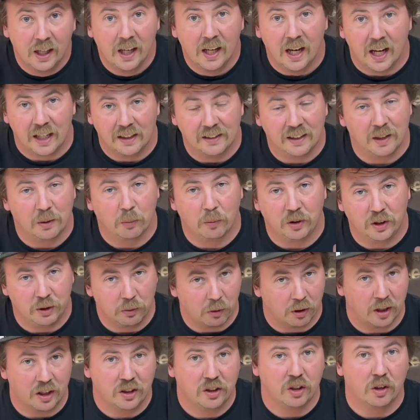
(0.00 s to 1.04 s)
And then when you
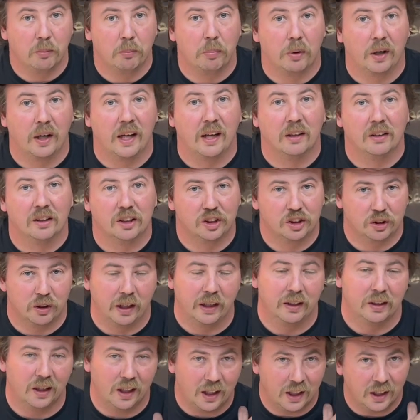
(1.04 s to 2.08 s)
want to do a burnout in a
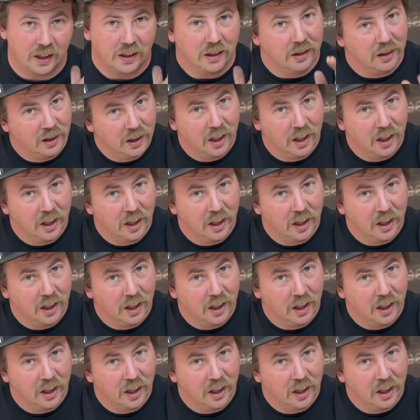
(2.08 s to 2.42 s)
straight line,